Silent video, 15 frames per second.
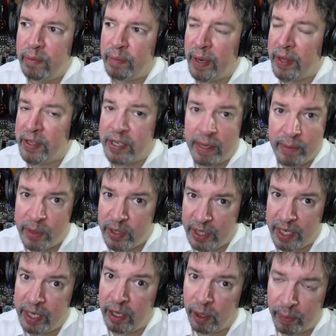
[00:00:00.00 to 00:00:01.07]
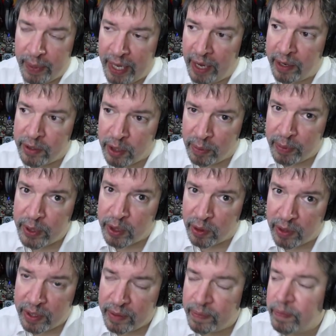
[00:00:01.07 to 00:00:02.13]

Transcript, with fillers: By the time you see it, it'll be out as open source.